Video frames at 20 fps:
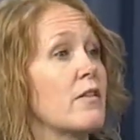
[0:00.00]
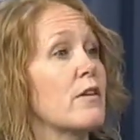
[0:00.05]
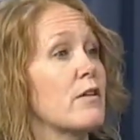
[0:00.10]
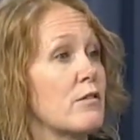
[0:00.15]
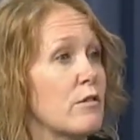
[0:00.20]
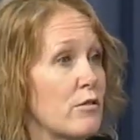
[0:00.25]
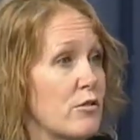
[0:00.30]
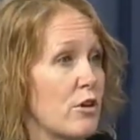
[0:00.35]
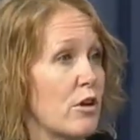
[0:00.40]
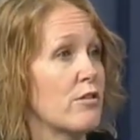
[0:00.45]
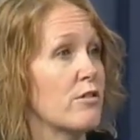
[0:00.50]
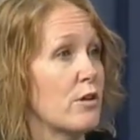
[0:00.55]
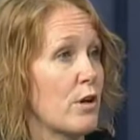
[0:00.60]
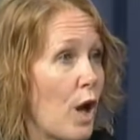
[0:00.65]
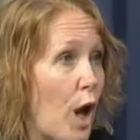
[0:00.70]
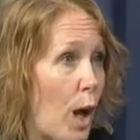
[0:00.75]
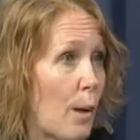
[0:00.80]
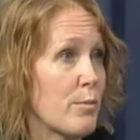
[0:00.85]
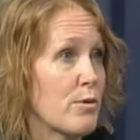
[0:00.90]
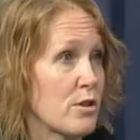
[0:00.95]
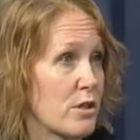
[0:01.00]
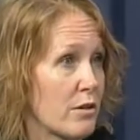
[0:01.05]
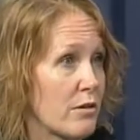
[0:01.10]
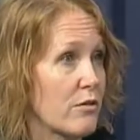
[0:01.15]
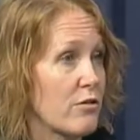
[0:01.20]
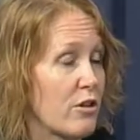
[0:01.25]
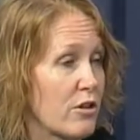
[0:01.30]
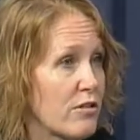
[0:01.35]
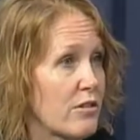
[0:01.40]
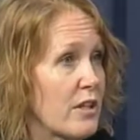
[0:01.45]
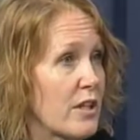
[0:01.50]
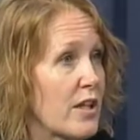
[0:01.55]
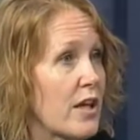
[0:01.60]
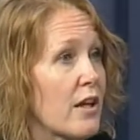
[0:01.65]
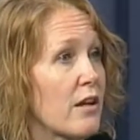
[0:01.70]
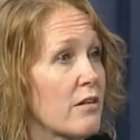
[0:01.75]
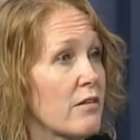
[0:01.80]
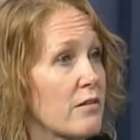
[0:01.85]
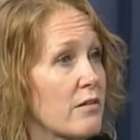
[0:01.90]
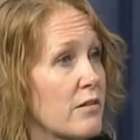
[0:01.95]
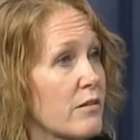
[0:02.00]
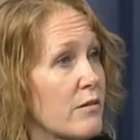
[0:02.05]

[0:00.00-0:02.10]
This is just an option, just okay. in case.